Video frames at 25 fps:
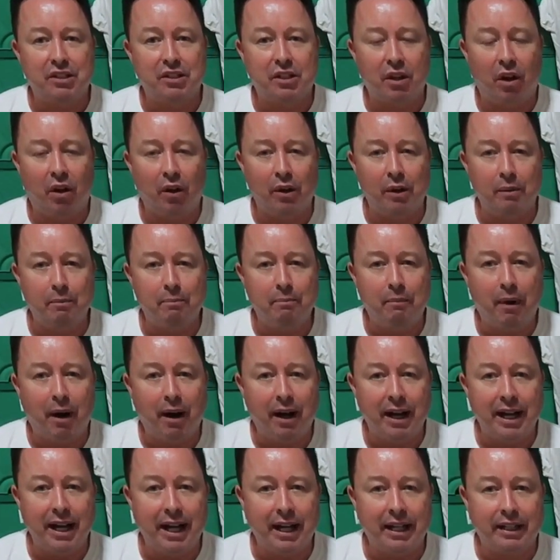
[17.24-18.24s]
based on
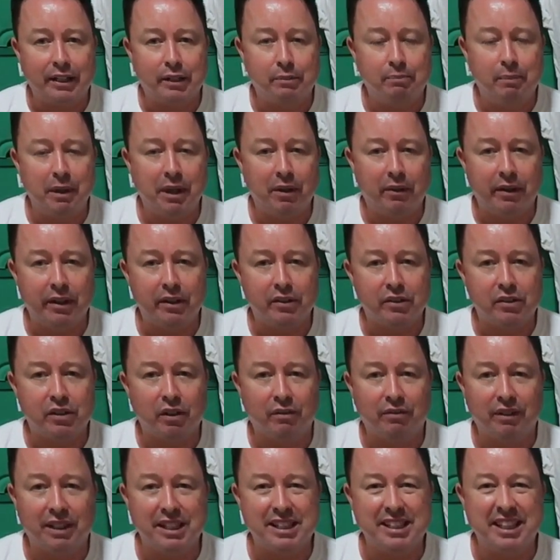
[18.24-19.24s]
my
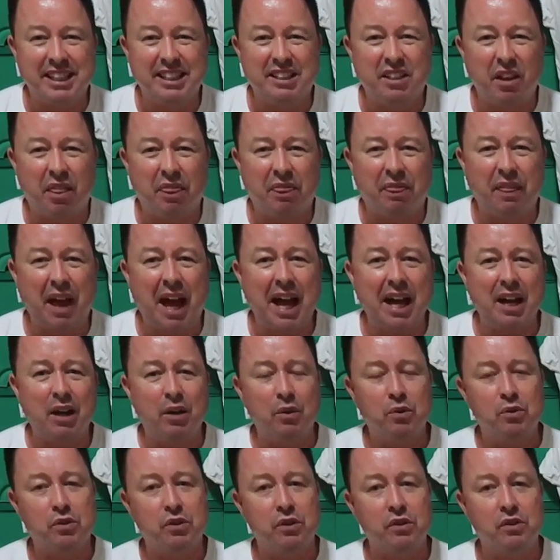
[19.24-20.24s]
experience of listening to
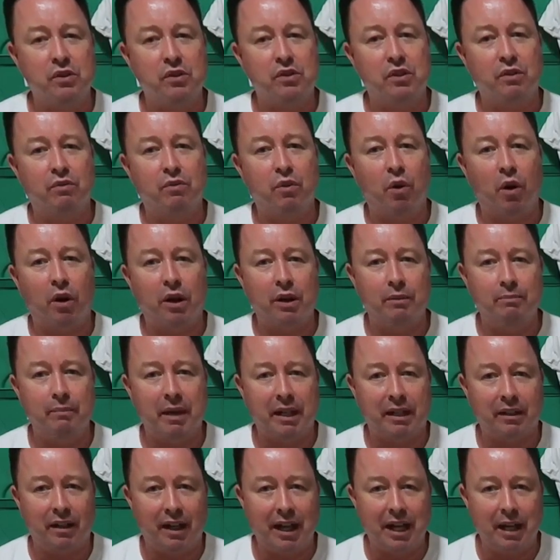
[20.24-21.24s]
thousands of rock
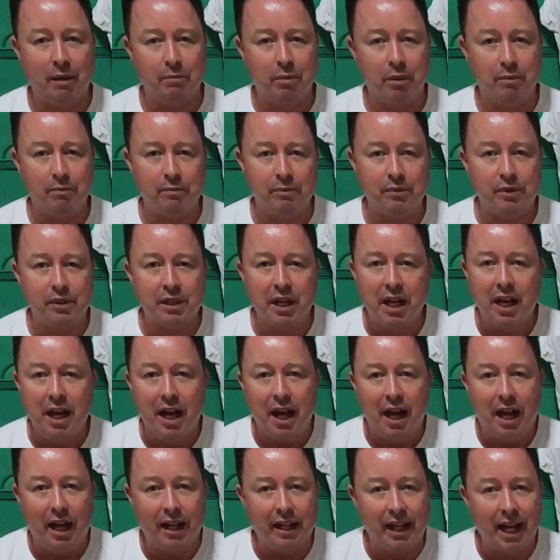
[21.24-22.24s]
and metal albums
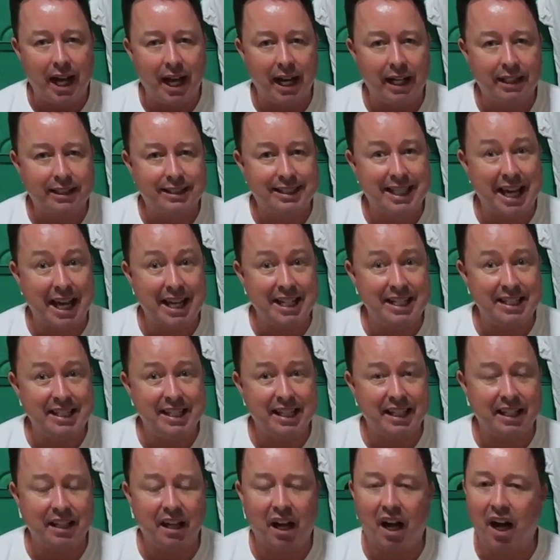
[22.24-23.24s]
and
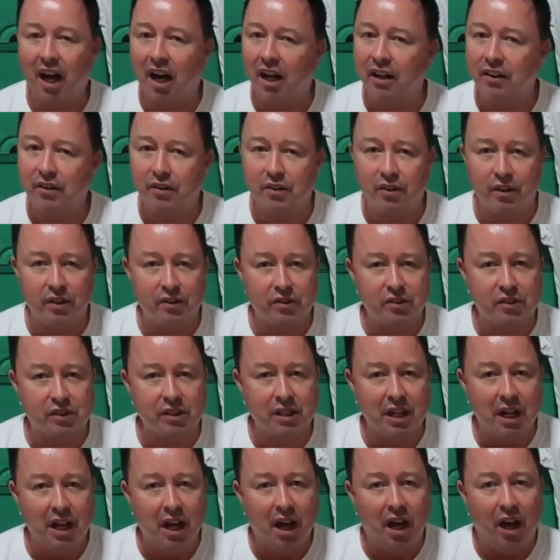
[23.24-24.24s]
attending
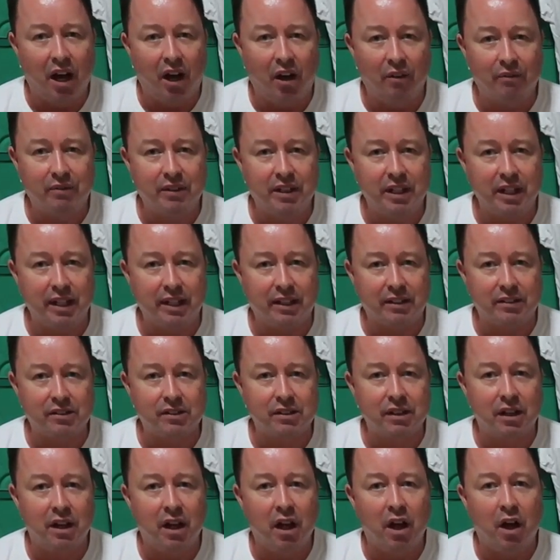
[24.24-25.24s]
hundreds of
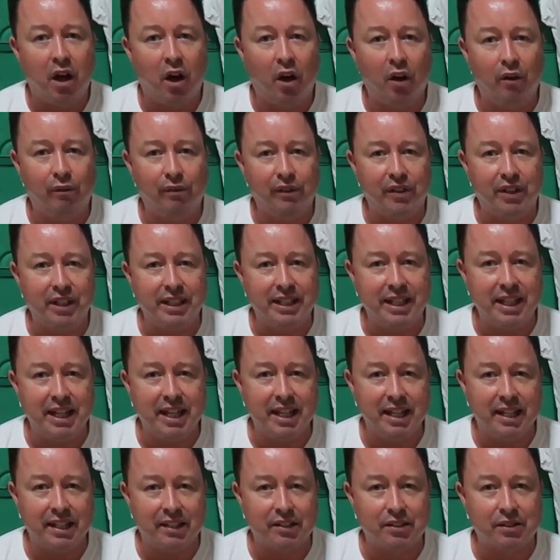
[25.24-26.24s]
gigs over the
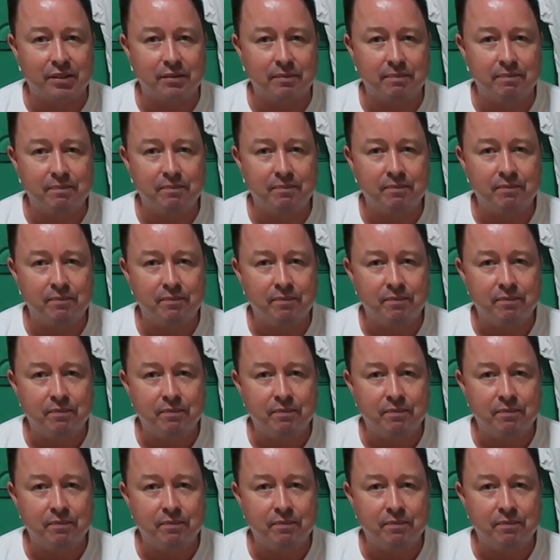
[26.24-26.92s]
years.